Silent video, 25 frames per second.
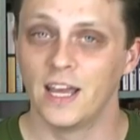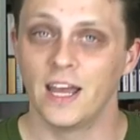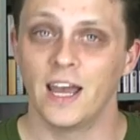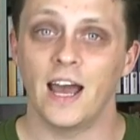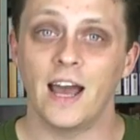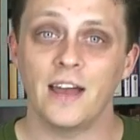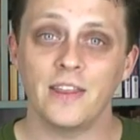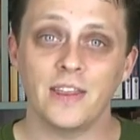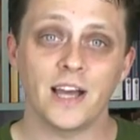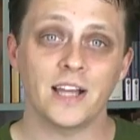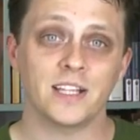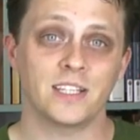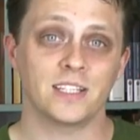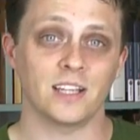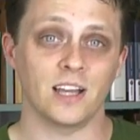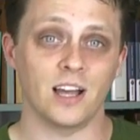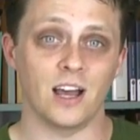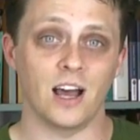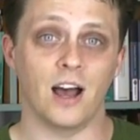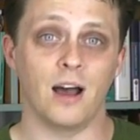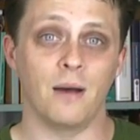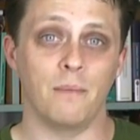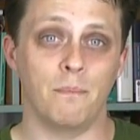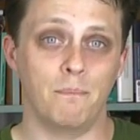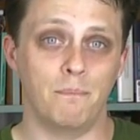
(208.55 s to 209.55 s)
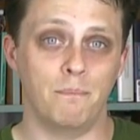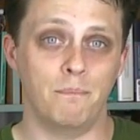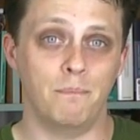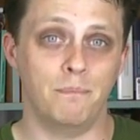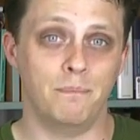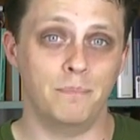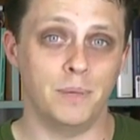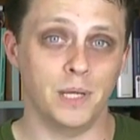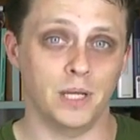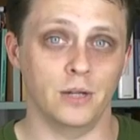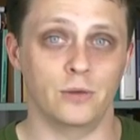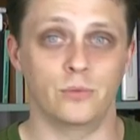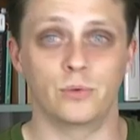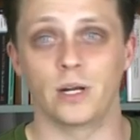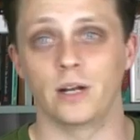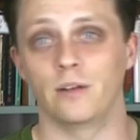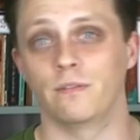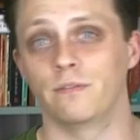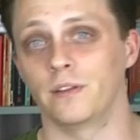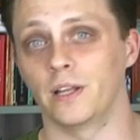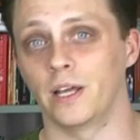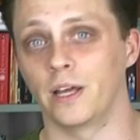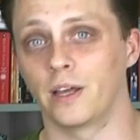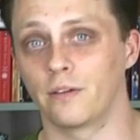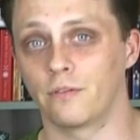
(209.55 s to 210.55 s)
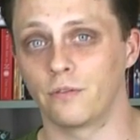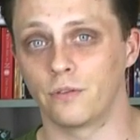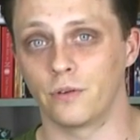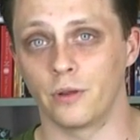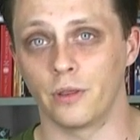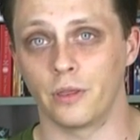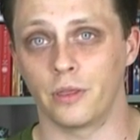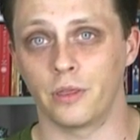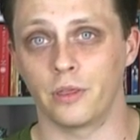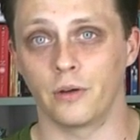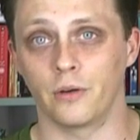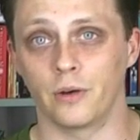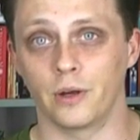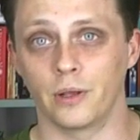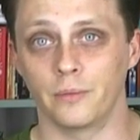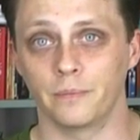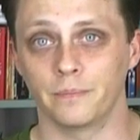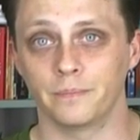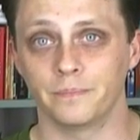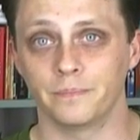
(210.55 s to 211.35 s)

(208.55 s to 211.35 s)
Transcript: And that's a big red flag for a theory.